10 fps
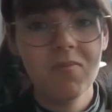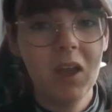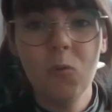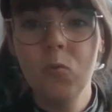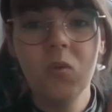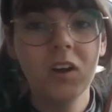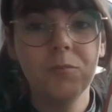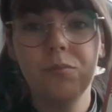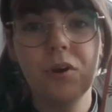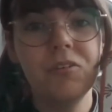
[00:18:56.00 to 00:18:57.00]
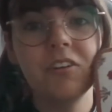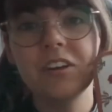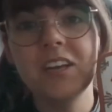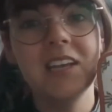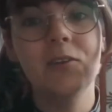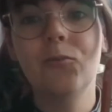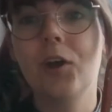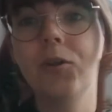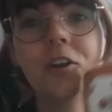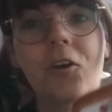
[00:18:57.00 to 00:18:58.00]
one broken needle,
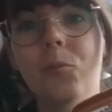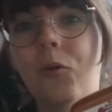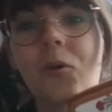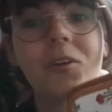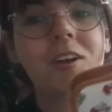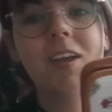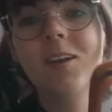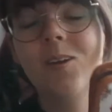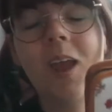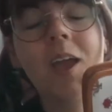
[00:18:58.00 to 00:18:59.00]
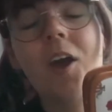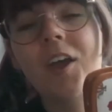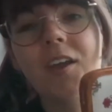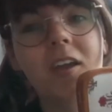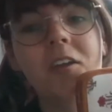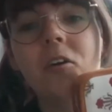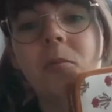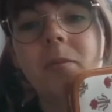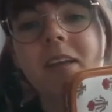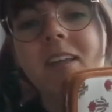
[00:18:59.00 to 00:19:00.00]
one not broken needle, like
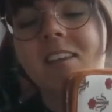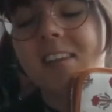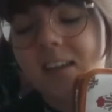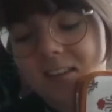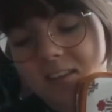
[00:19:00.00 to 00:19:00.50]
incomplete sets